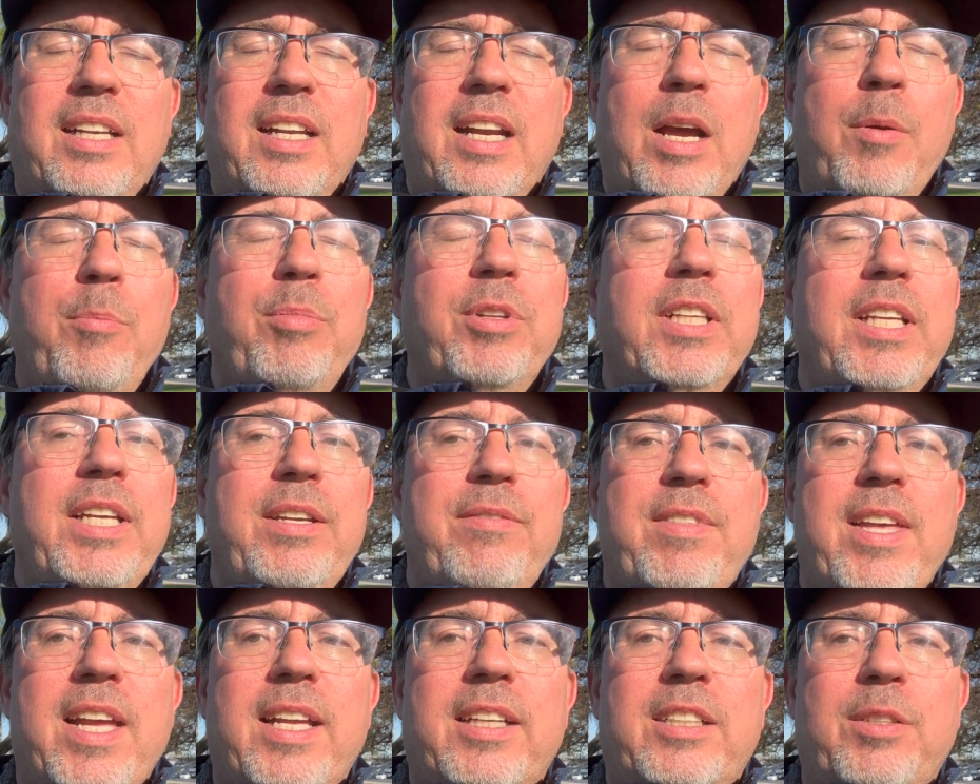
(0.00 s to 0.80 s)
I
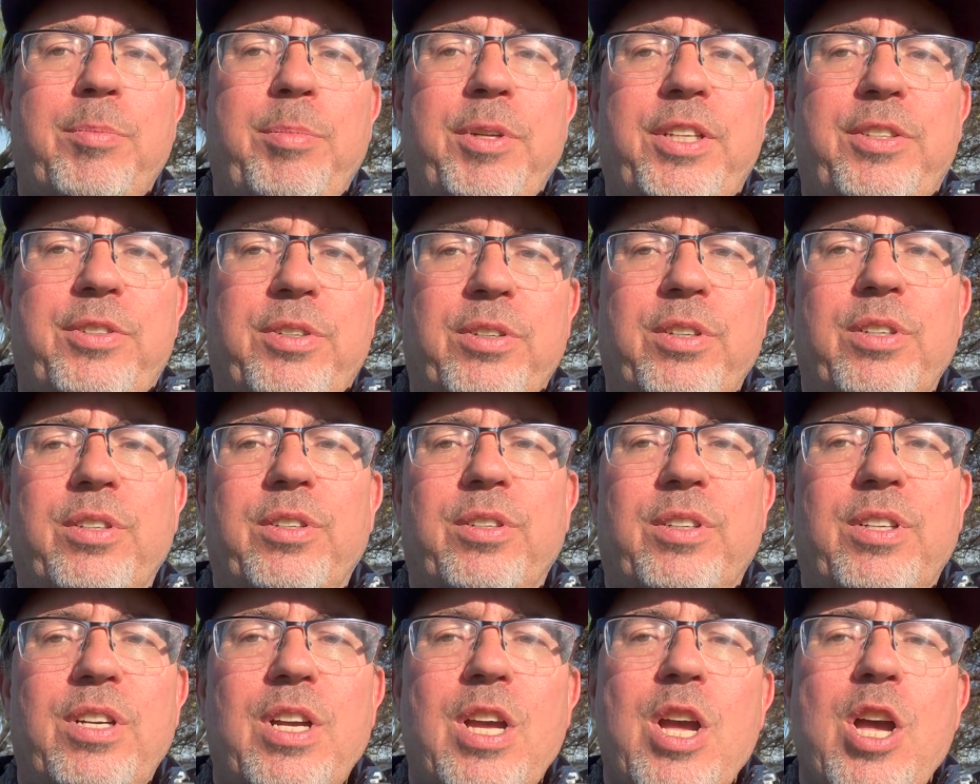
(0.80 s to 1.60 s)
believe that to be
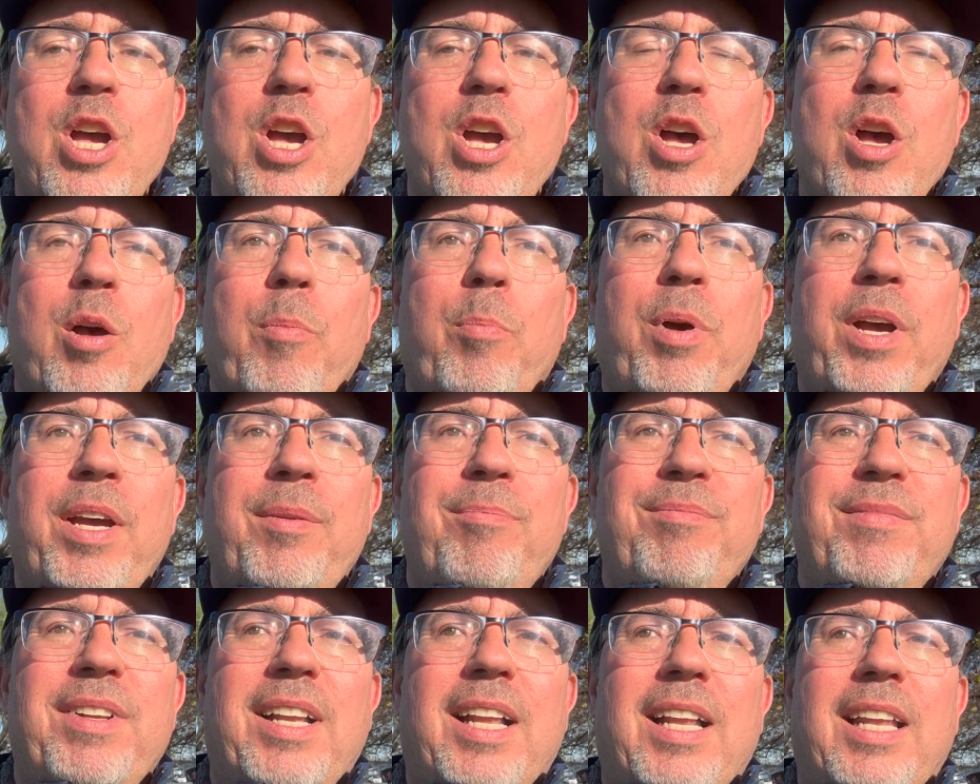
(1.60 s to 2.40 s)
true.
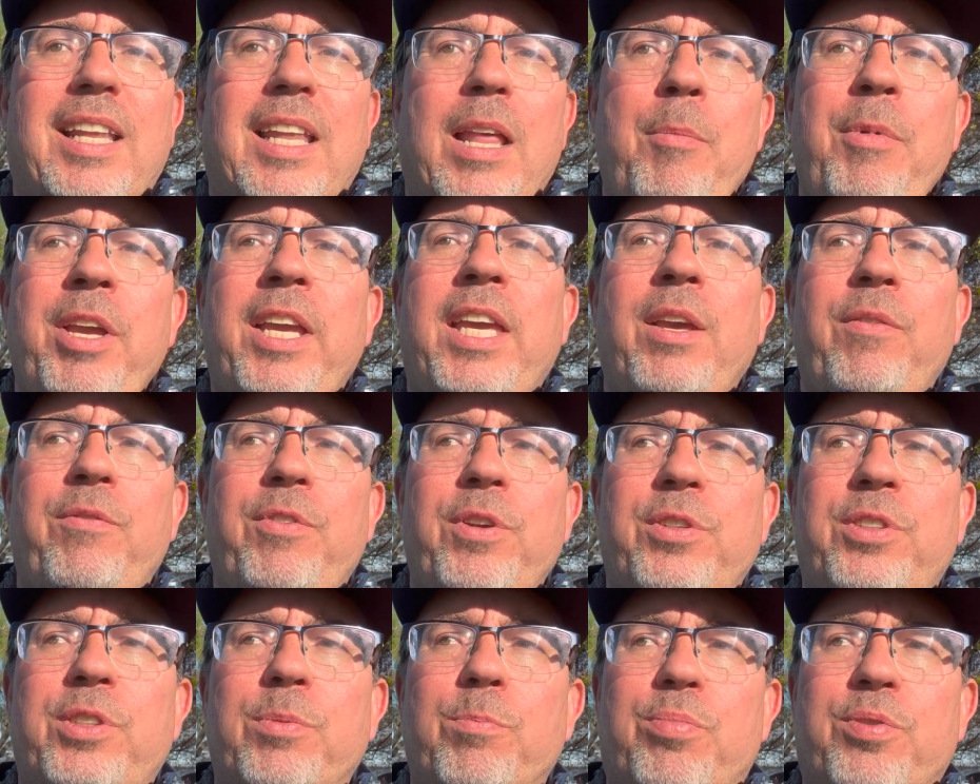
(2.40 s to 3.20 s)
But let me give
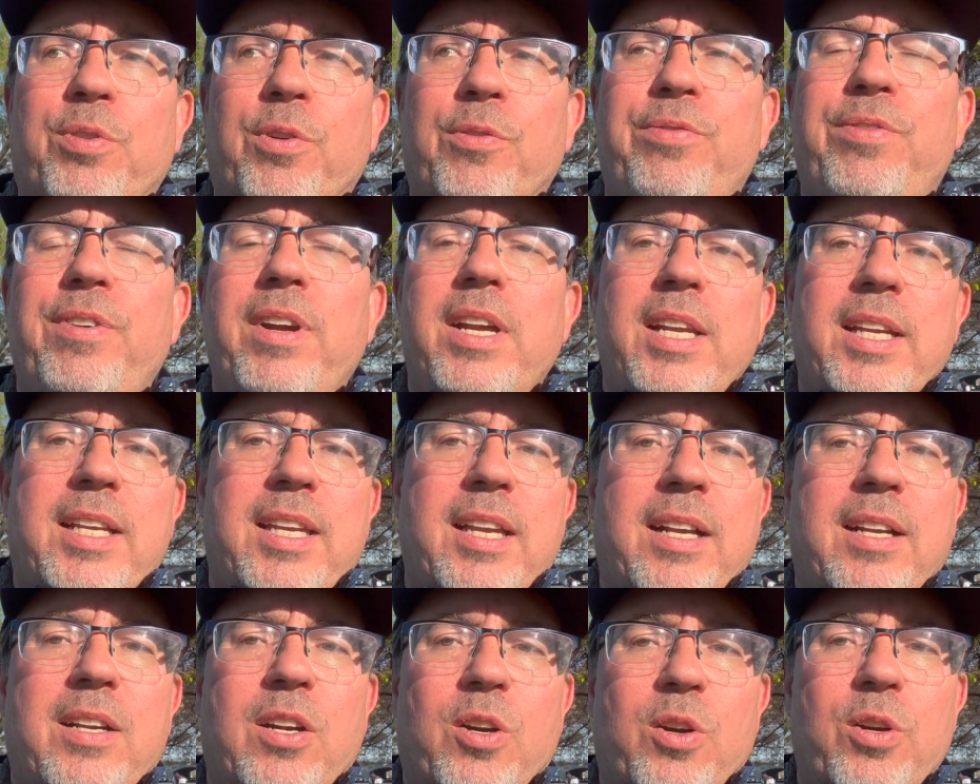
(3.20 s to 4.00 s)
you some prophetic
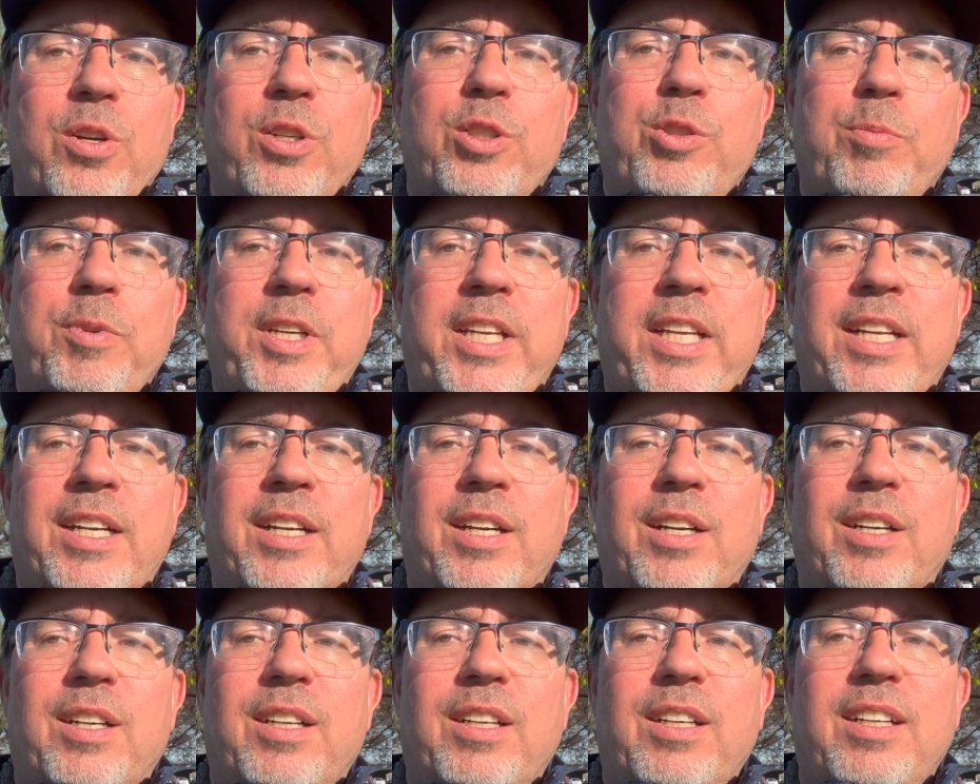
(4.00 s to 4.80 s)
encouragement here.